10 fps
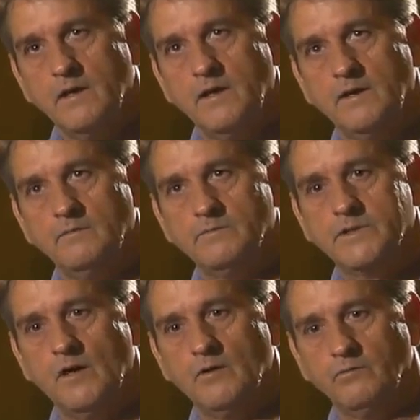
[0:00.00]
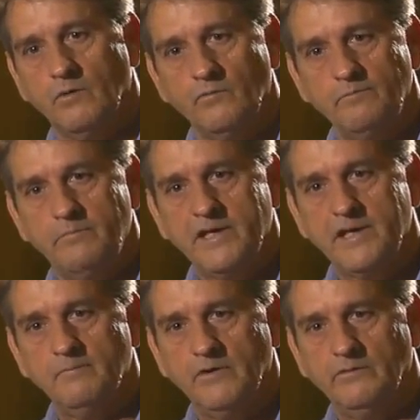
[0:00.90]
And it was called the Roving
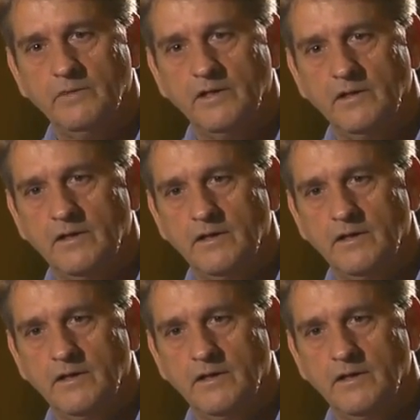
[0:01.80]
Picket Movement,